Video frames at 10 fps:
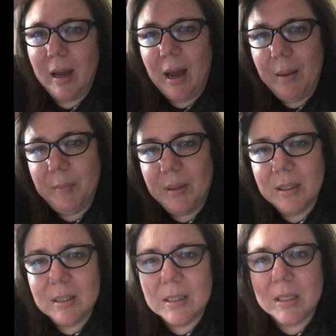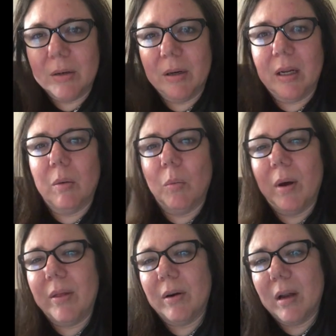I'm considering
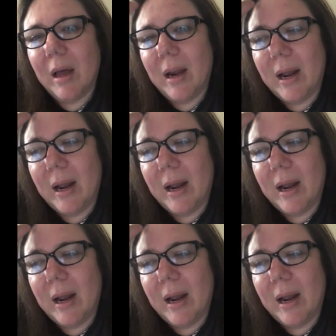whether or not